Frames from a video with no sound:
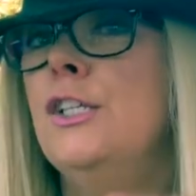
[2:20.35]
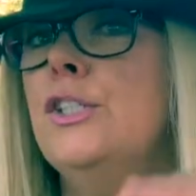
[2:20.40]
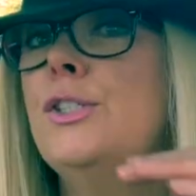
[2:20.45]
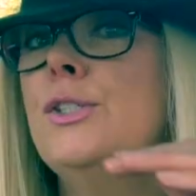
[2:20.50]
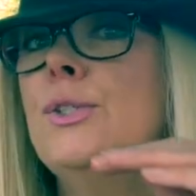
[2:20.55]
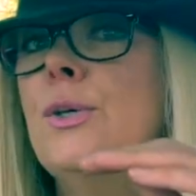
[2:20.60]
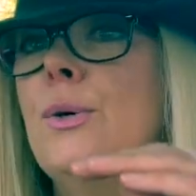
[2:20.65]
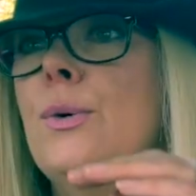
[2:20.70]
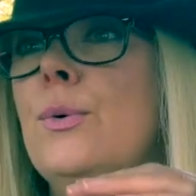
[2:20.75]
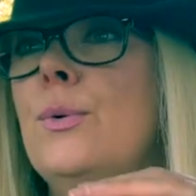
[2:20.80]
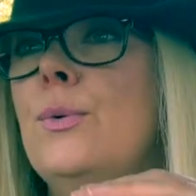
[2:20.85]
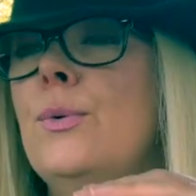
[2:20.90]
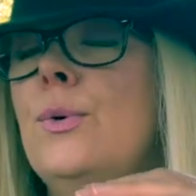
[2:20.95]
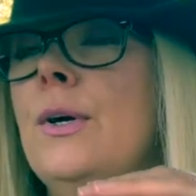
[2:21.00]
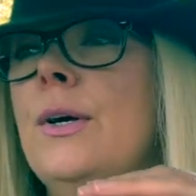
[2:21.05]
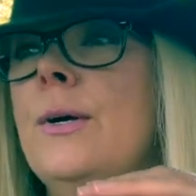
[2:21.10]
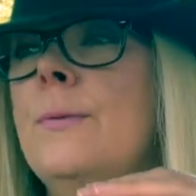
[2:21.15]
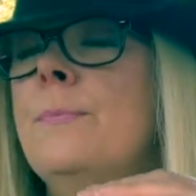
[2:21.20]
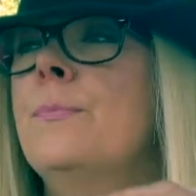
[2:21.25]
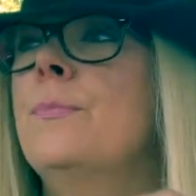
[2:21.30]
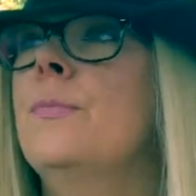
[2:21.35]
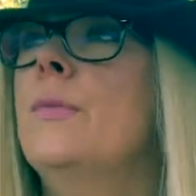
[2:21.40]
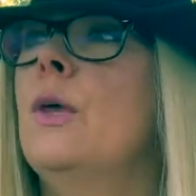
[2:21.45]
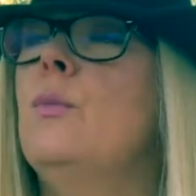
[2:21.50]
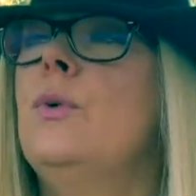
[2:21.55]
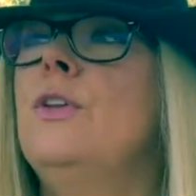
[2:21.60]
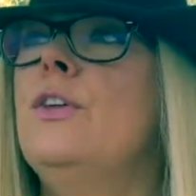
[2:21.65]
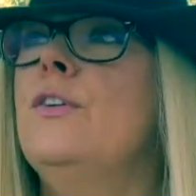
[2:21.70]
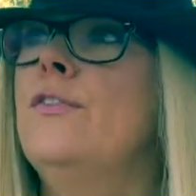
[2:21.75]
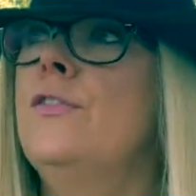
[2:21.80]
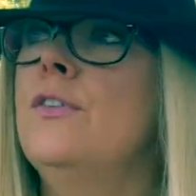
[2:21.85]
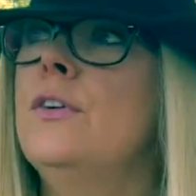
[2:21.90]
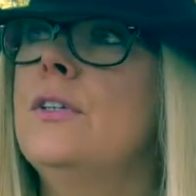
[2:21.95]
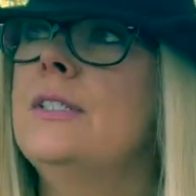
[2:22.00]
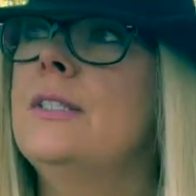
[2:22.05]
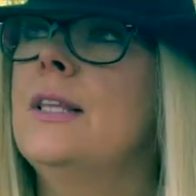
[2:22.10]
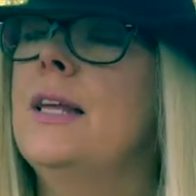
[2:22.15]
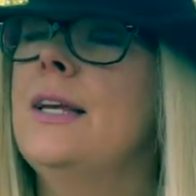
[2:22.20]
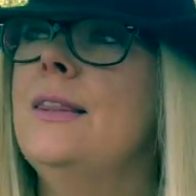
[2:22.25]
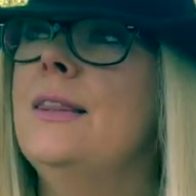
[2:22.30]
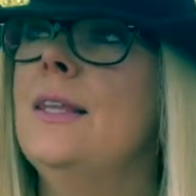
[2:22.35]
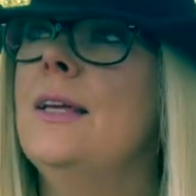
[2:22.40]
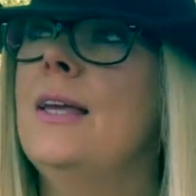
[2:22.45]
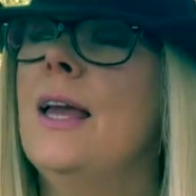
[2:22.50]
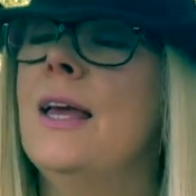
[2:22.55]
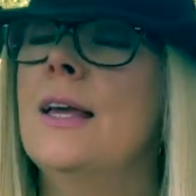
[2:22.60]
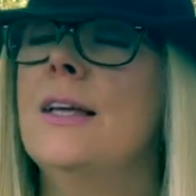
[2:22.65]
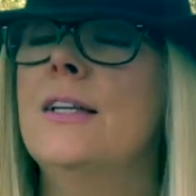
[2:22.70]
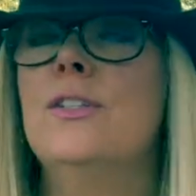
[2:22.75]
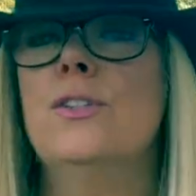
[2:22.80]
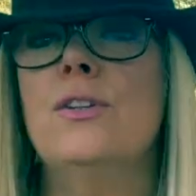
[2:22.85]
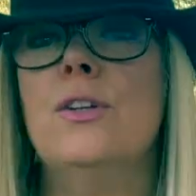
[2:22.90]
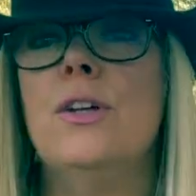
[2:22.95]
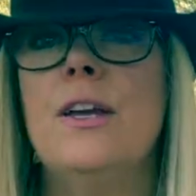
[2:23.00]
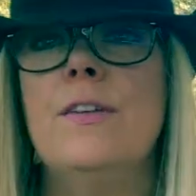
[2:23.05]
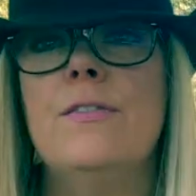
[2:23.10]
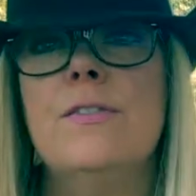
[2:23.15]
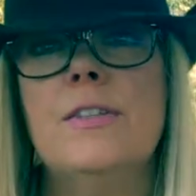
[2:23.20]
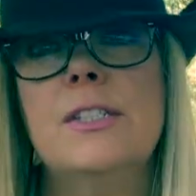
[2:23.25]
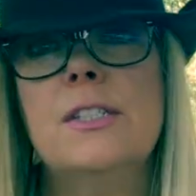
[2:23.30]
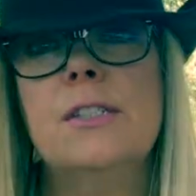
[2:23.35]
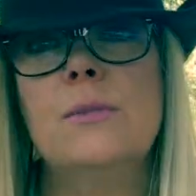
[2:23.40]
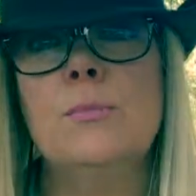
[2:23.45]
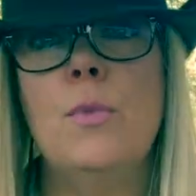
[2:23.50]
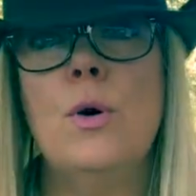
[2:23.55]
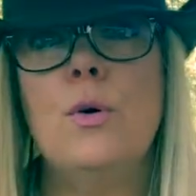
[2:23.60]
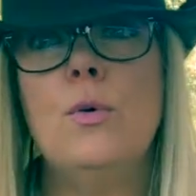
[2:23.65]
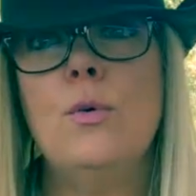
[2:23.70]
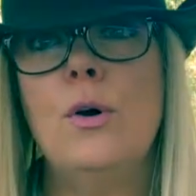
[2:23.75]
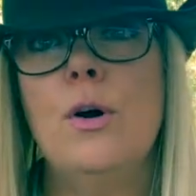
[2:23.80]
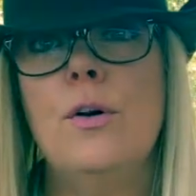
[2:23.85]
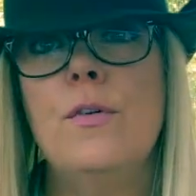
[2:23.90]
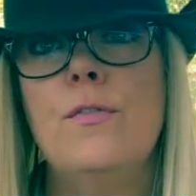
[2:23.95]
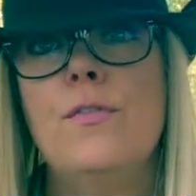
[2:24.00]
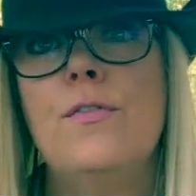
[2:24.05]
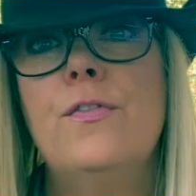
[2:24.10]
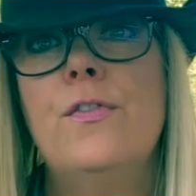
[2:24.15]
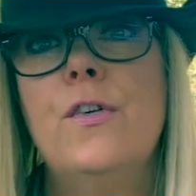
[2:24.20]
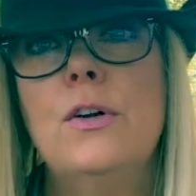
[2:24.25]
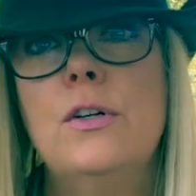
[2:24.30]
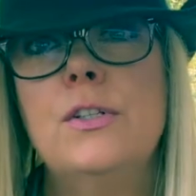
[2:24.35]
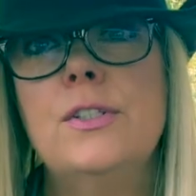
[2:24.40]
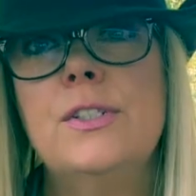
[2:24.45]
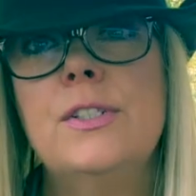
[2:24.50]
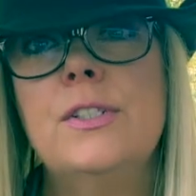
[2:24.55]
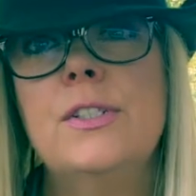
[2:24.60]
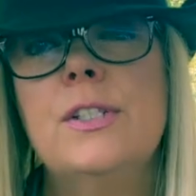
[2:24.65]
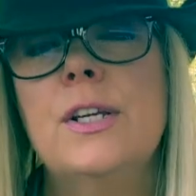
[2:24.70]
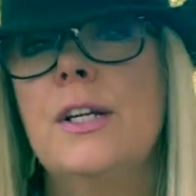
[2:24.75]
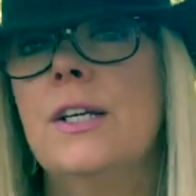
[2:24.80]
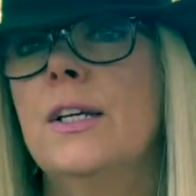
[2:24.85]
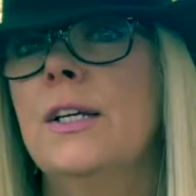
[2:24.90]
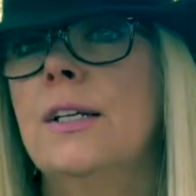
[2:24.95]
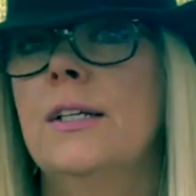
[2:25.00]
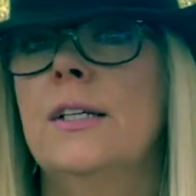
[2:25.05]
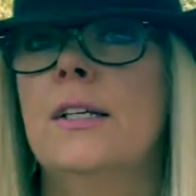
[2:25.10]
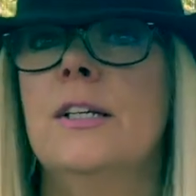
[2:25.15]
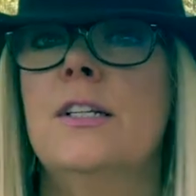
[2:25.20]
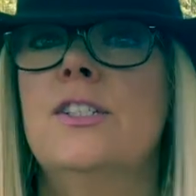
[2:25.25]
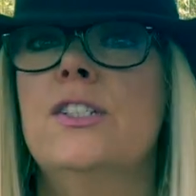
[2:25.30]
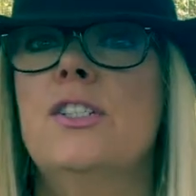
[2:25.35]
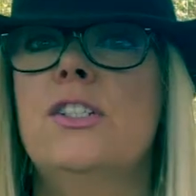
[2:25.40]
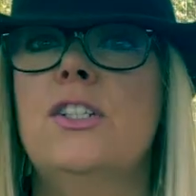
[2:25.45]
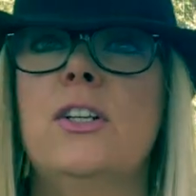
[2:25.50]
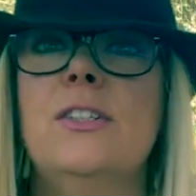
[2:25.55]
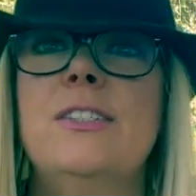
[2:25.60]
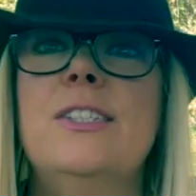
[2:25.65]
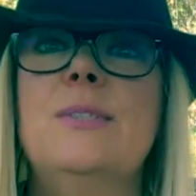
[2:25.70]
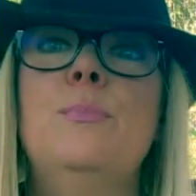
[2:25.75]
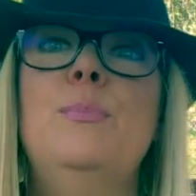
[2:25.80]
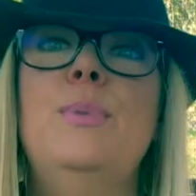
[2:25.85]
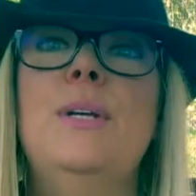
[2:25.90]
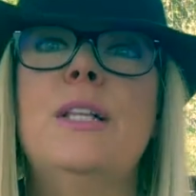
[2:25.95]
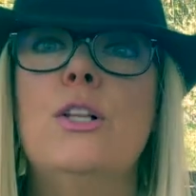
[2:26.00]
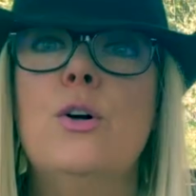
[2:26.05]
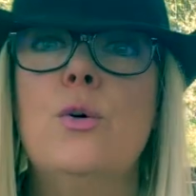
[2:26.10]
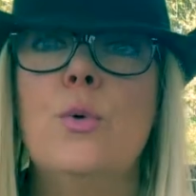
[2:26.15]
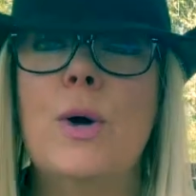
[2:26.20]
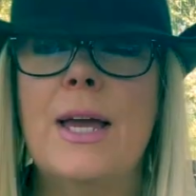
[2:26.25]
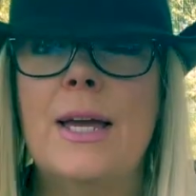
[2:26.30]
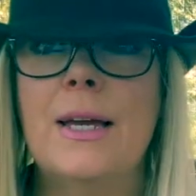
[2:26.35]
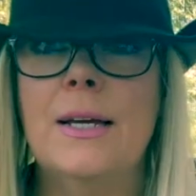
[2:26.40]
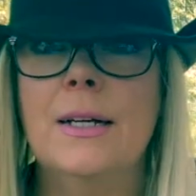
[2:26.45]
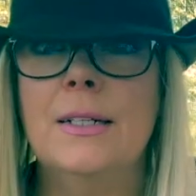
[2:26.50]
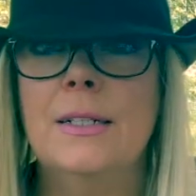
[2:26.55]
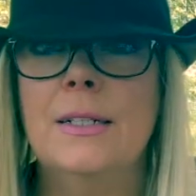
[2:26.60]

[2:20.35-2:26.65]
So when you first light the candle, if the smoke first starts billowing